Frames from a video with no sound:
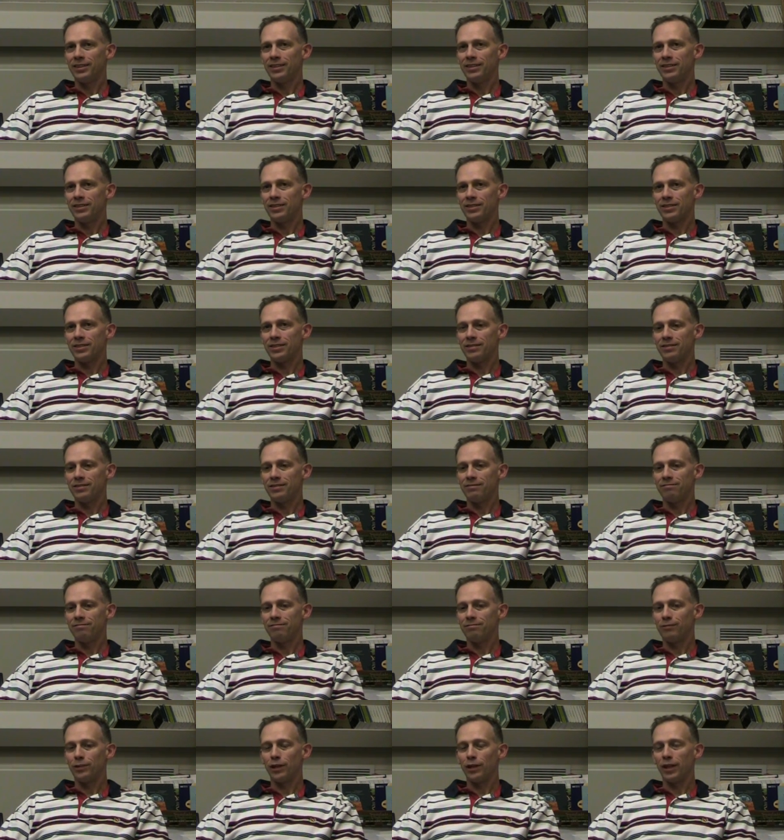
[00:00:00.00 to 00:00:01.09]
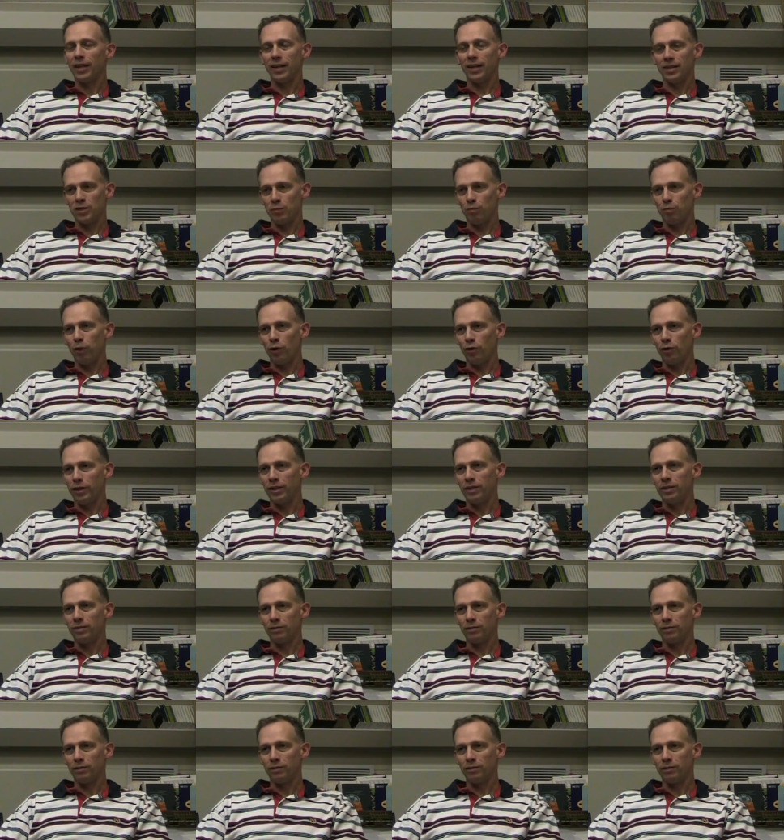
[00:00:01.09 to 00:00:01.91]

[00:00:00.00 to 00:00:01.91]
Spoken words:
just really exploded.